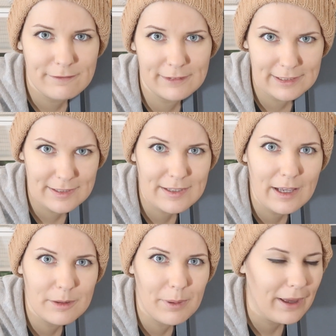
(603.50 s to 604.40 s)
for his
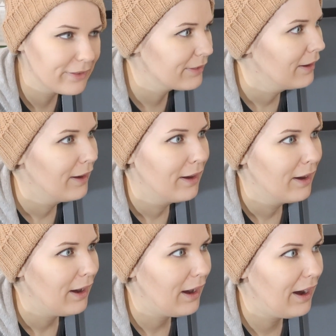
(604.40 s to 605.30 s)
sand bath.
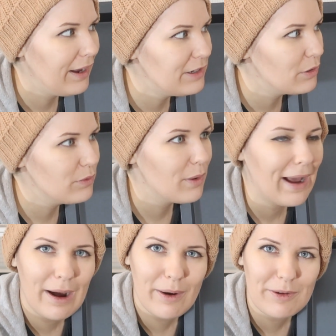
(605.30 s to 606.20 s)
I don't know
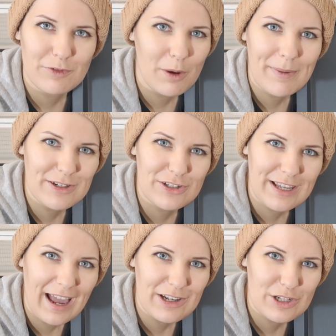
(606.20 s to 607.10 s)
how I've not managed to
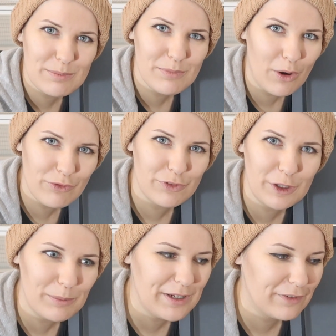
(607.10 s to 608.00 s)
catch him on
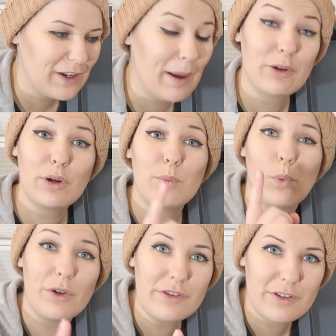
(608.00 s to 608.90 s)
film, and in fact I caught him
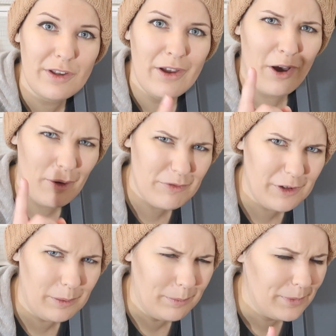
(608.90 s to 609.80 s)
once on
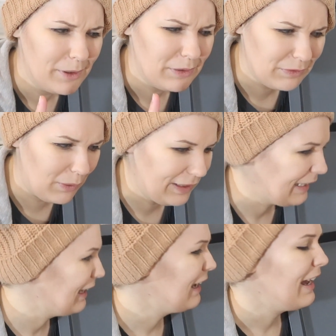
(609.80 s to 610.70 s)
film rolling
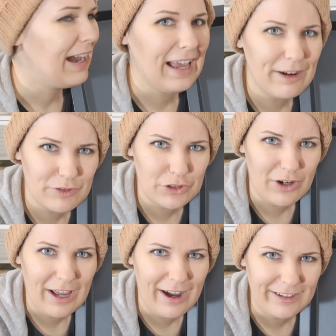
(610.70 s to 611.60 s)
in it. I have to
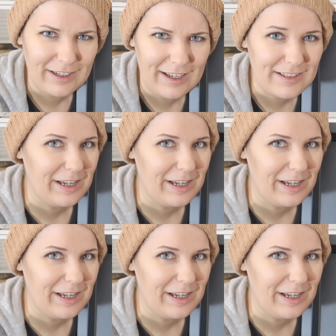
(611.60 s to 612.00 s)
try harder next